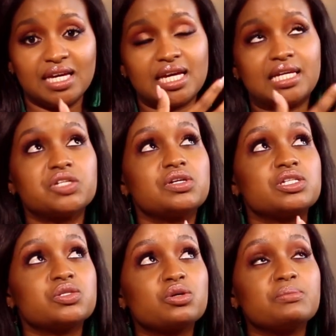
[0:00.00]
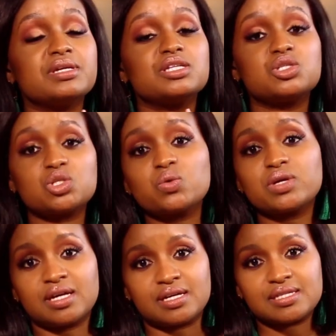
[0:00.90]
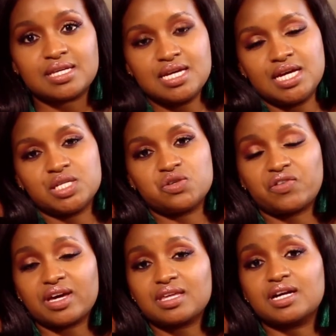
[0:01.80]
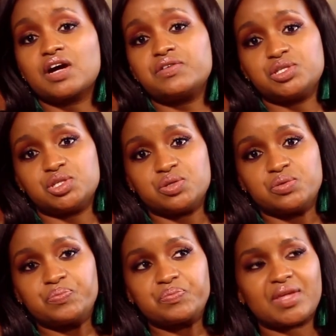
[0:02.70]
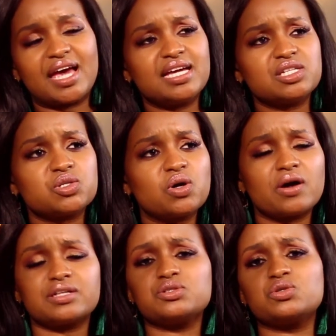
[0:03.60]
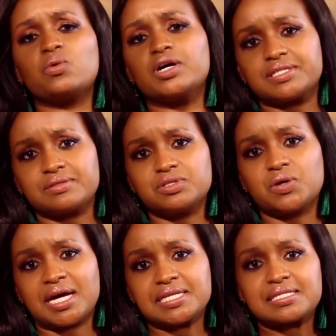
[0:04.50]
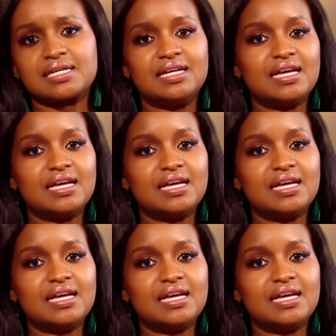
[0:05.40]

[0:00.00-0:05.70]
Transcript: It literally took me 2 years to find the courage to. And to go out and do what, you ask?